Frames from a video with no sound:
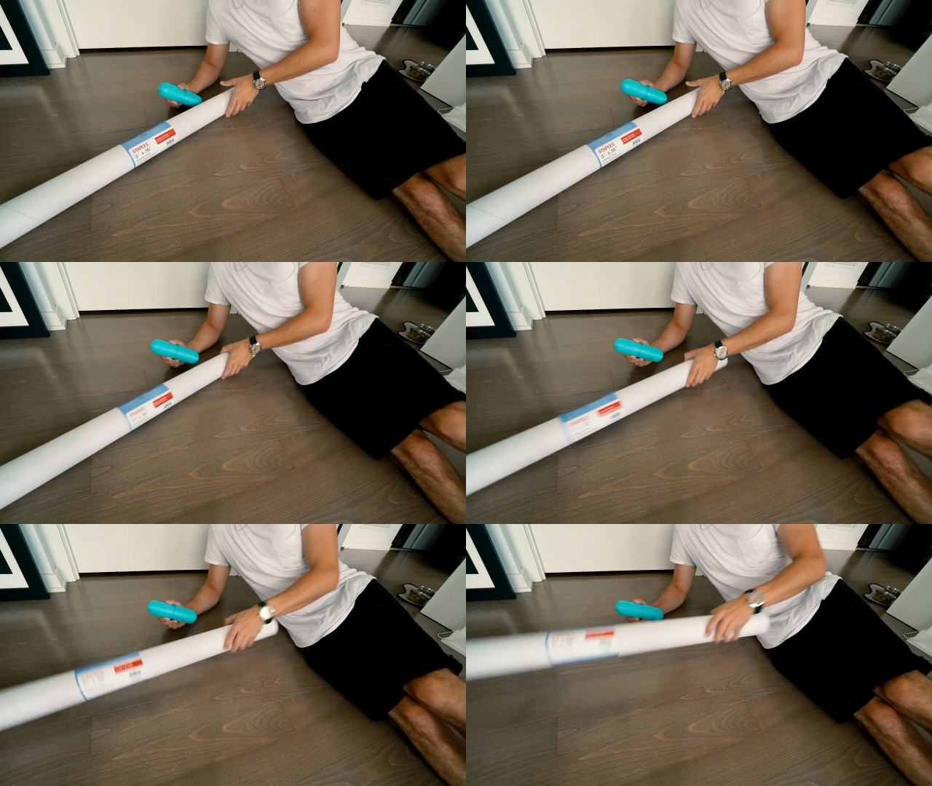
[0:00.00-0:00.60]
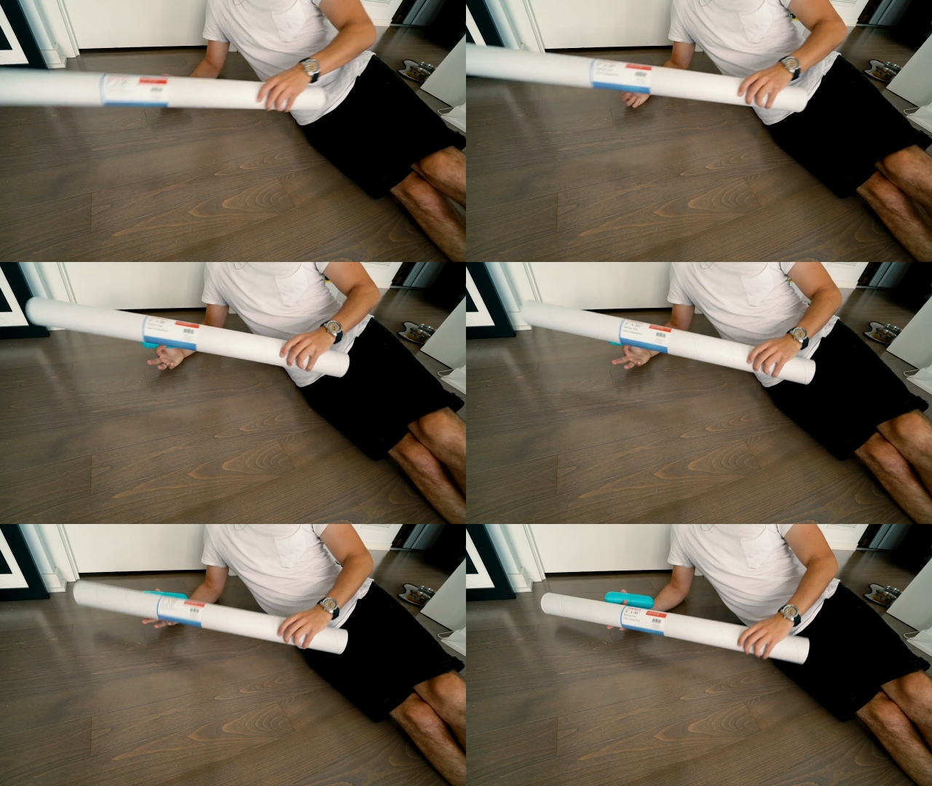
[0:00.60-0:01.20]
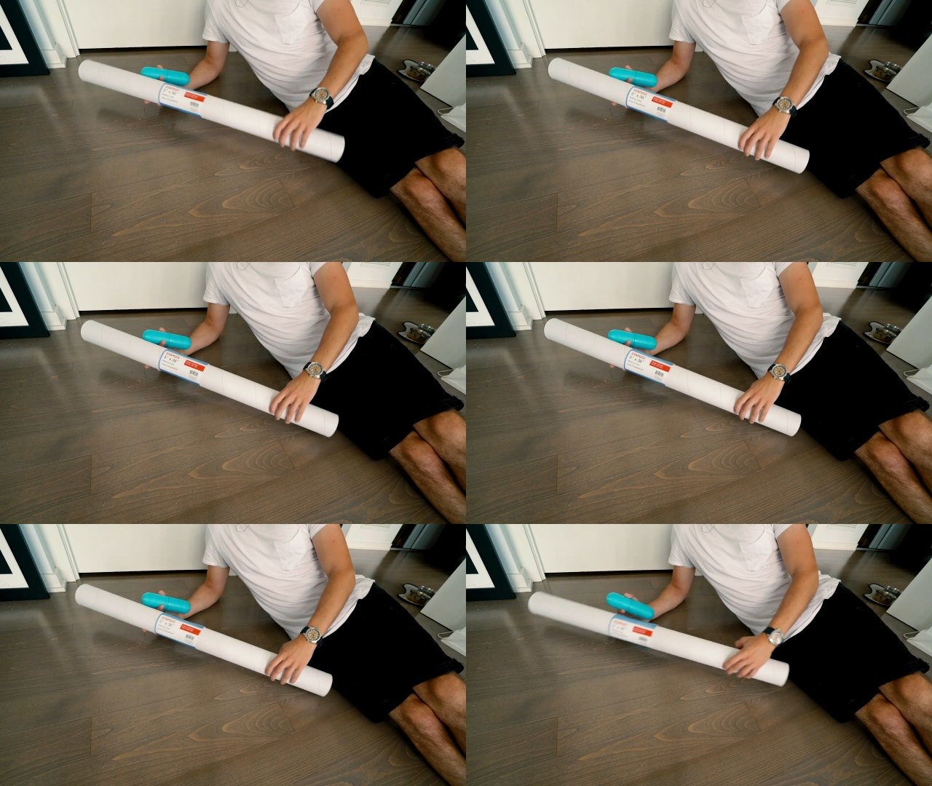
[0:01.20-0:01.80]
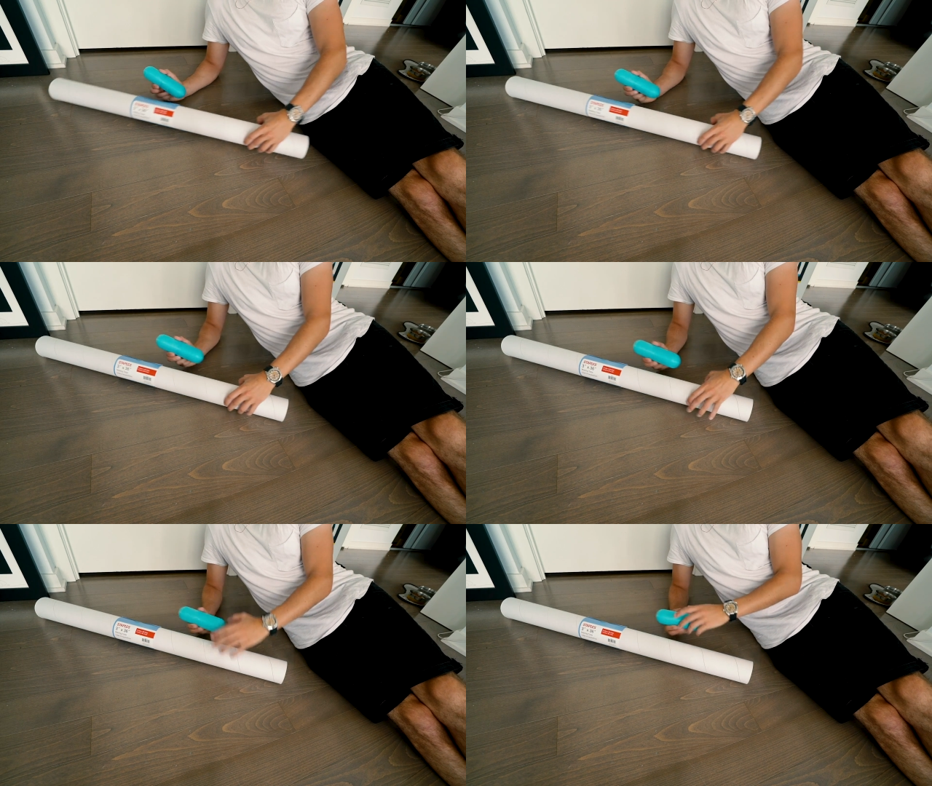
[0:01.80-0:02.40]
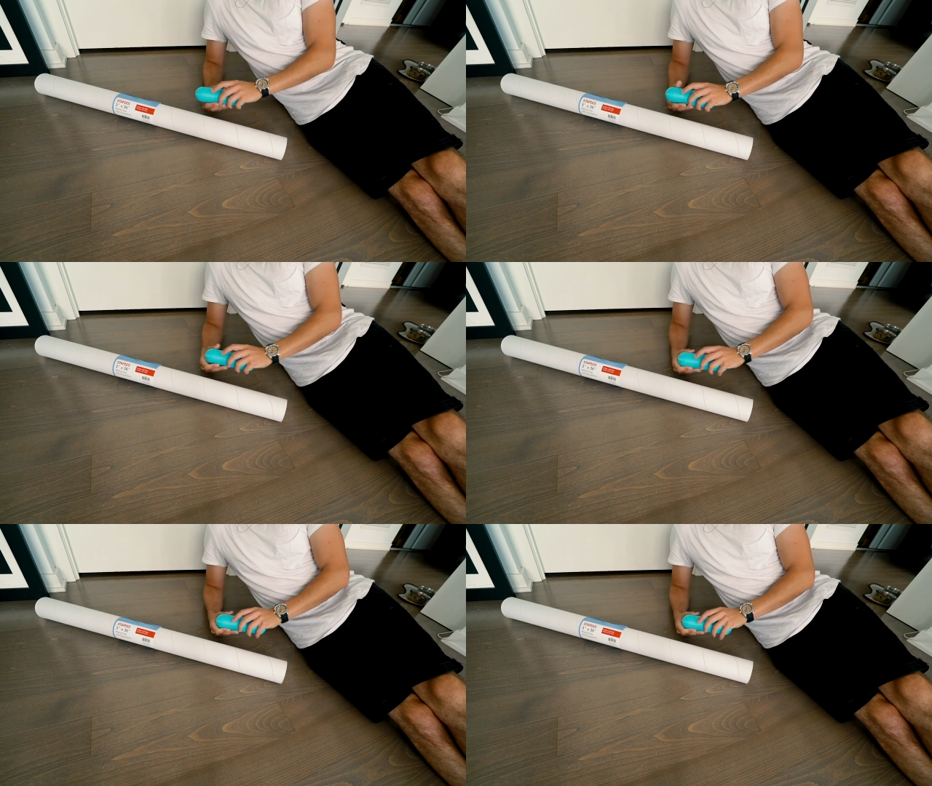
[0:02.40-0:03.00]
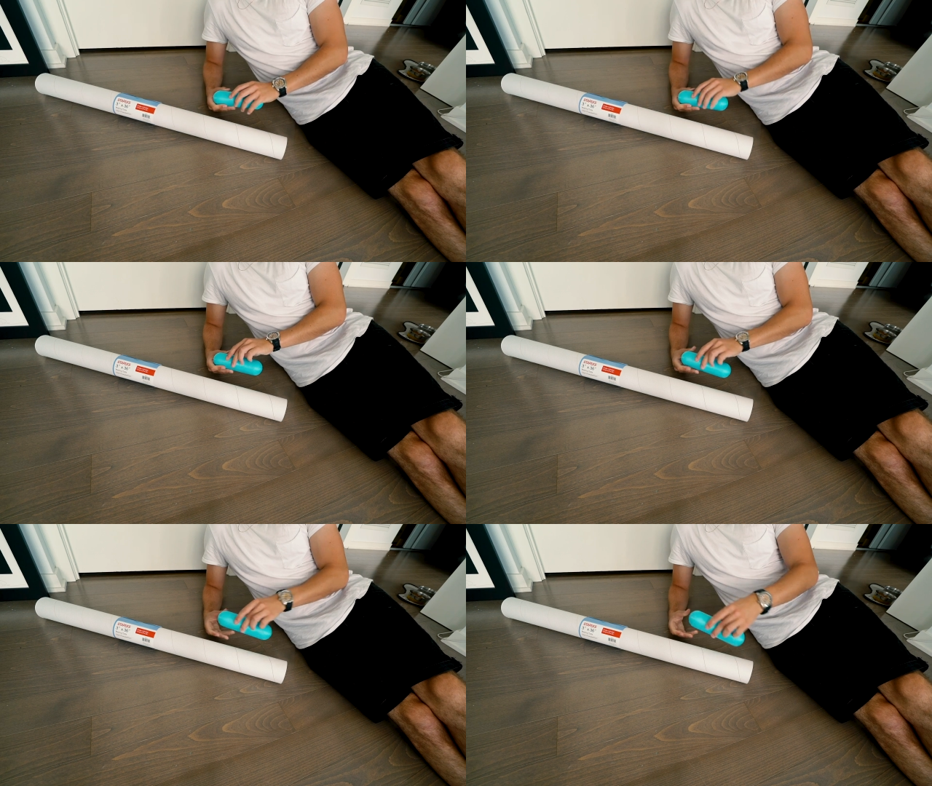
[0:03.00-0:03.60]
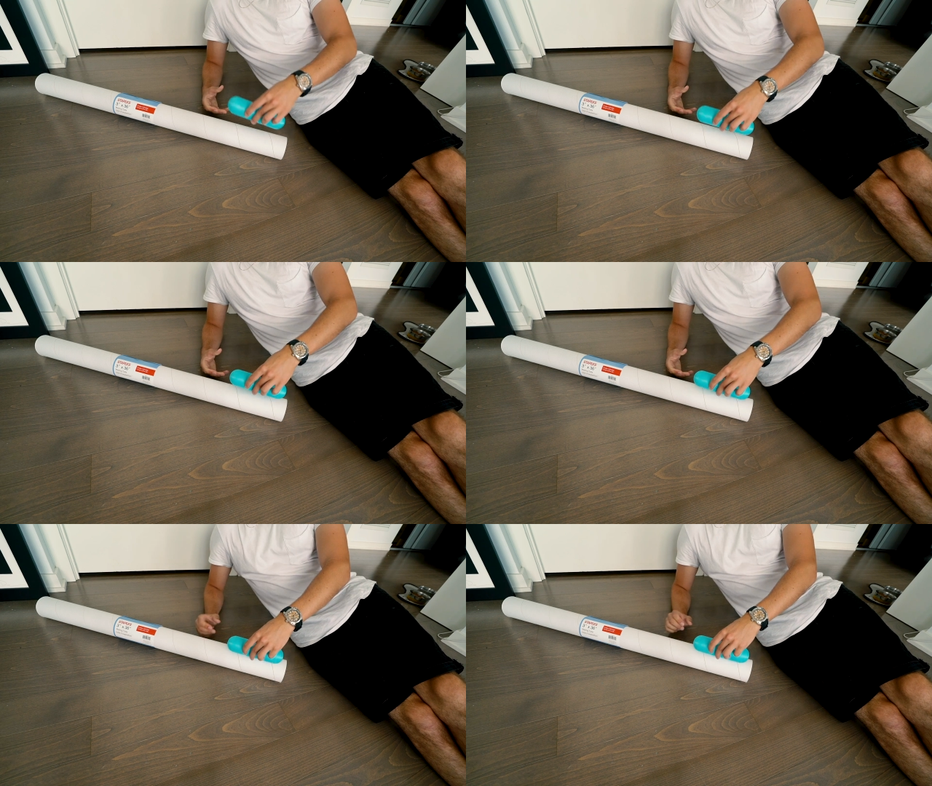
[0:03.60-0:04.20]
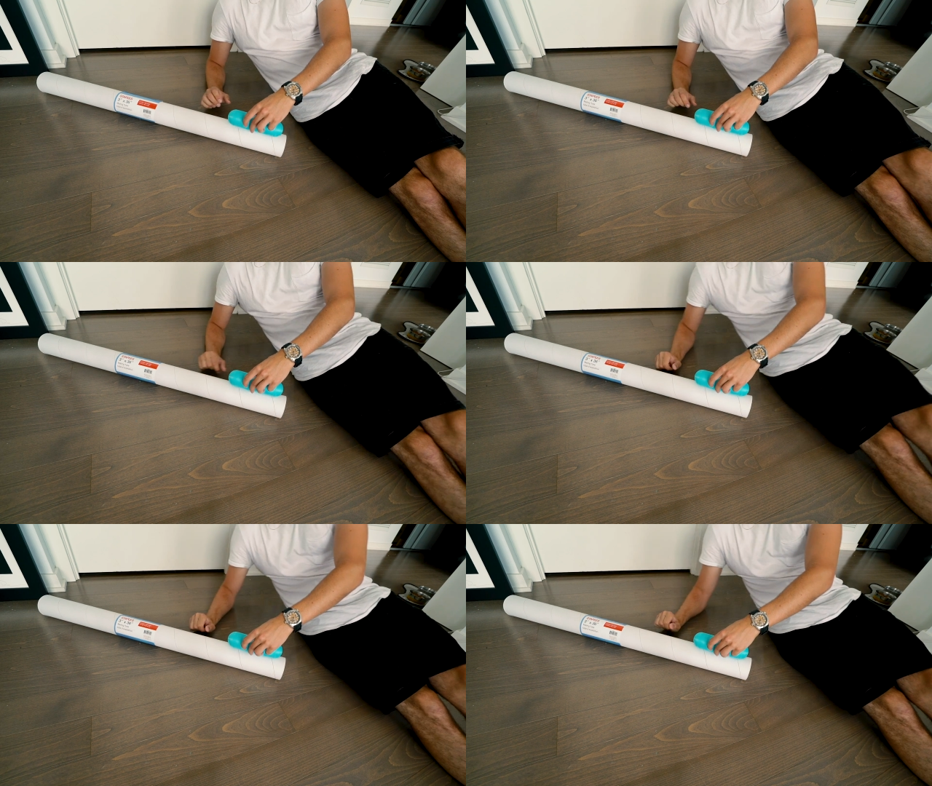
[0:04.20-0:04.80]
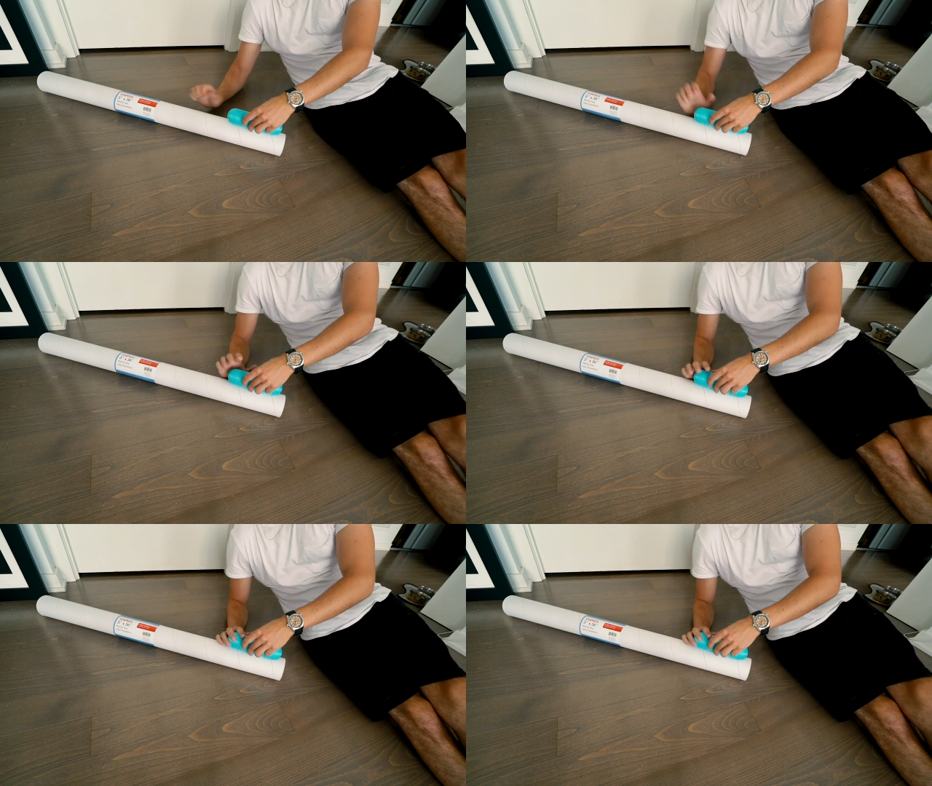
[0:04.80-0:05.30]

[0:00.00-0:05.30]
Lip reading: (no speaker visible)